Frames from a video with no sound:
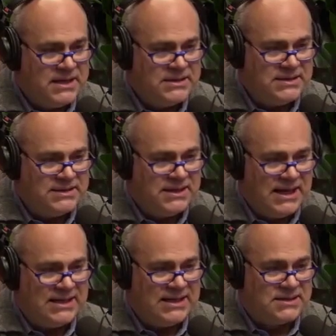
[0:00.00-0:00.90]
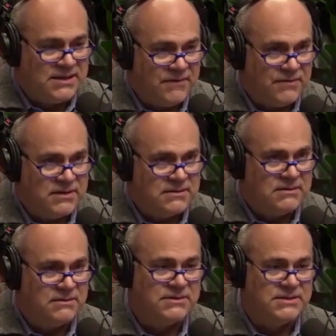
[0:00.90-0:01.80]
is in enhanced
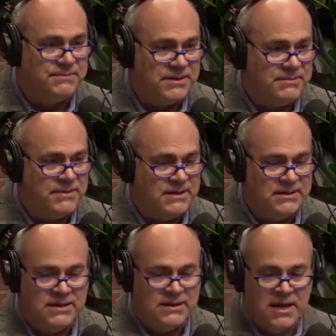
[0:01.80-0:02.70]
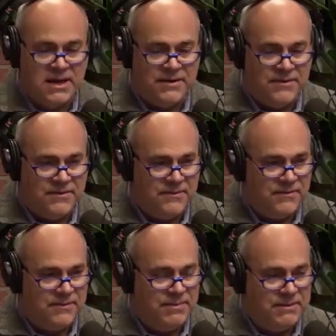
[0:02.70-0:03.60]
governance, simply meaning uh,
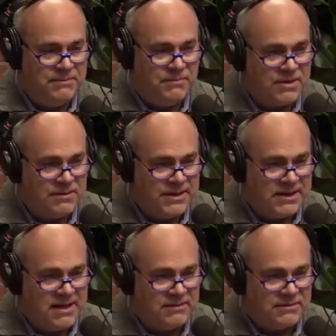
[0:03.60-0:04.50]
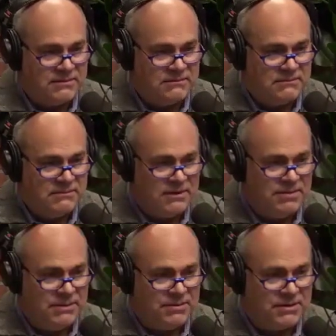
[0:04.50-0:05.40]
people, we're going to be accountable. You know,
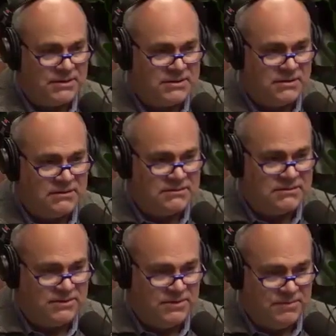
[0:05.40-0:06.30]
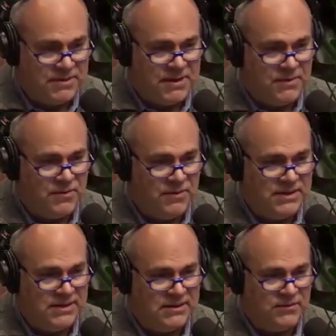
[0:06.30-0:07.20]
people are going to start snooping about what
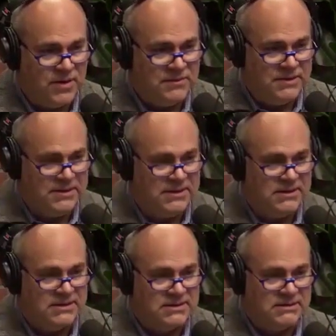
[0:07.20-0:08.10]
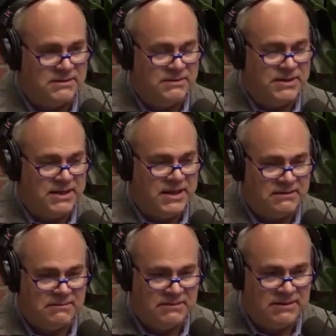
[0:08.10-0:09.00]
we did and why we did this. And we
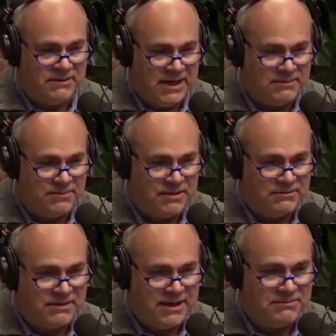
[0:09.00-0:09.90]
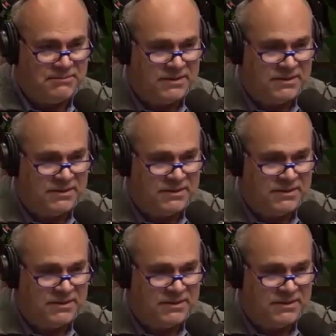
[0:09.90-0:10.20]
can't, you know, Aunt Myrtle can't